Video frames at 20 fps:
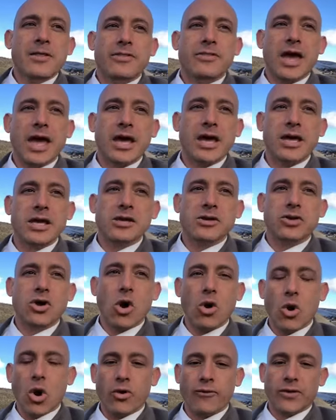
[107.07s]
They
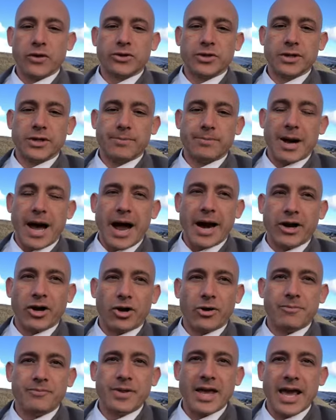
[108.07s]
go over to the
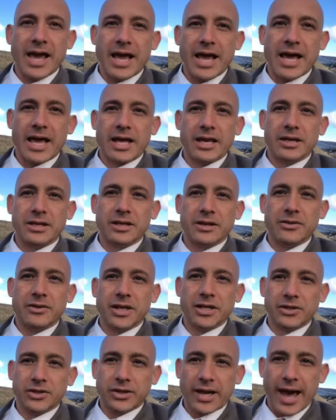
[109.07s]
buyer, and
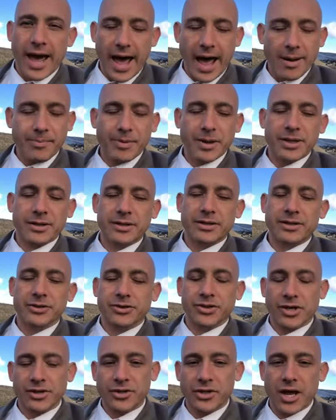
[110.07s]
this happened
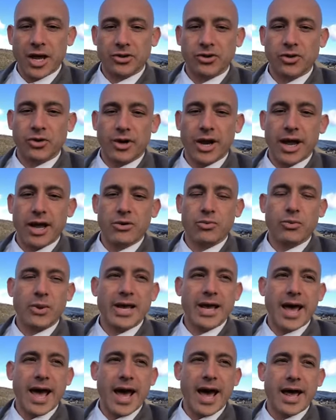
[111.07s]
just yesterday.
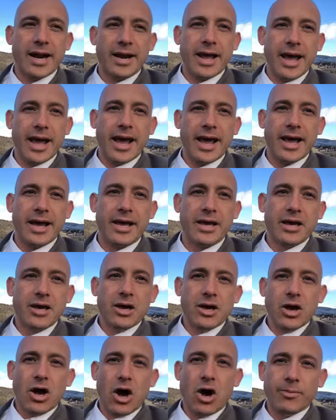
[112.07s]
We had a
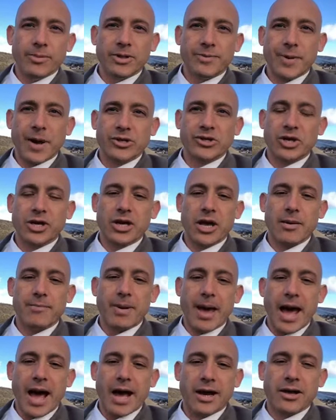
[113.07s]
home inspection come
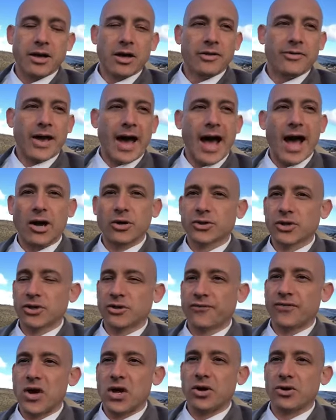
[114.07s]
back the house
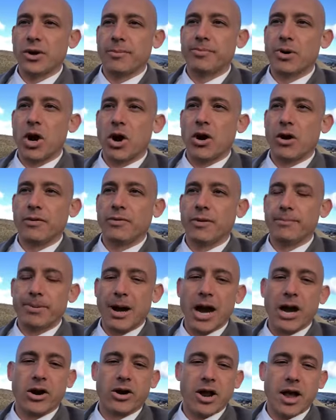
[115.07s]
is falling apart the
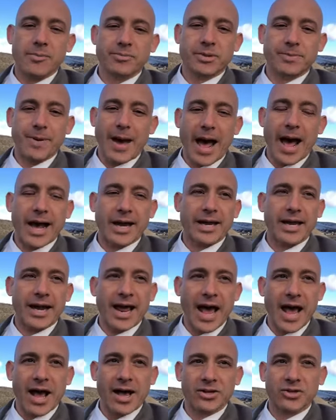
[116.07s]
buyer comes back and
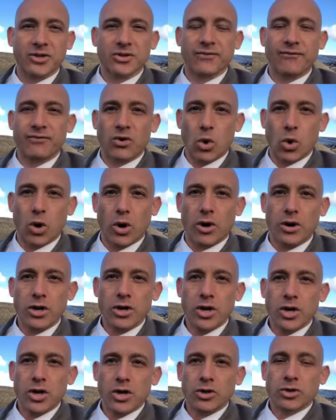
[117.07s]
asks for
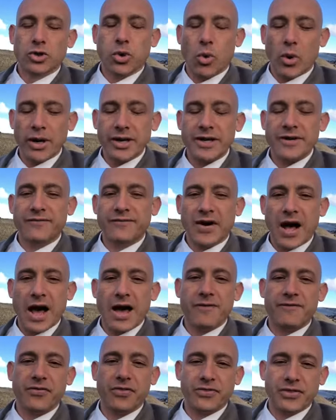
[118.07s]

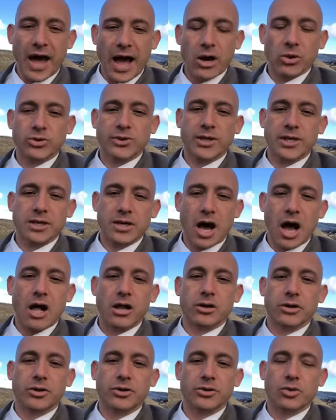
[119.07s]

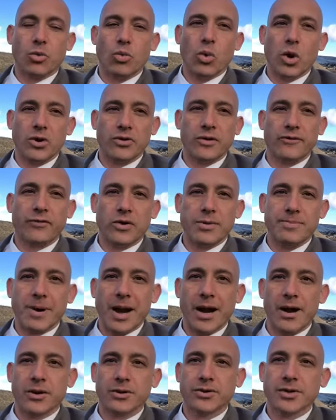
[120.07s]
$25000 worth of
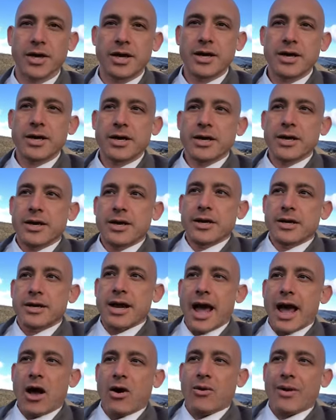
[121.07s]
repairs
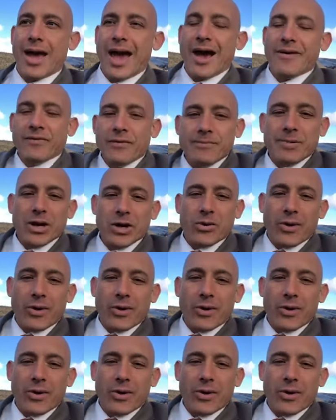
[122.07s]
now having been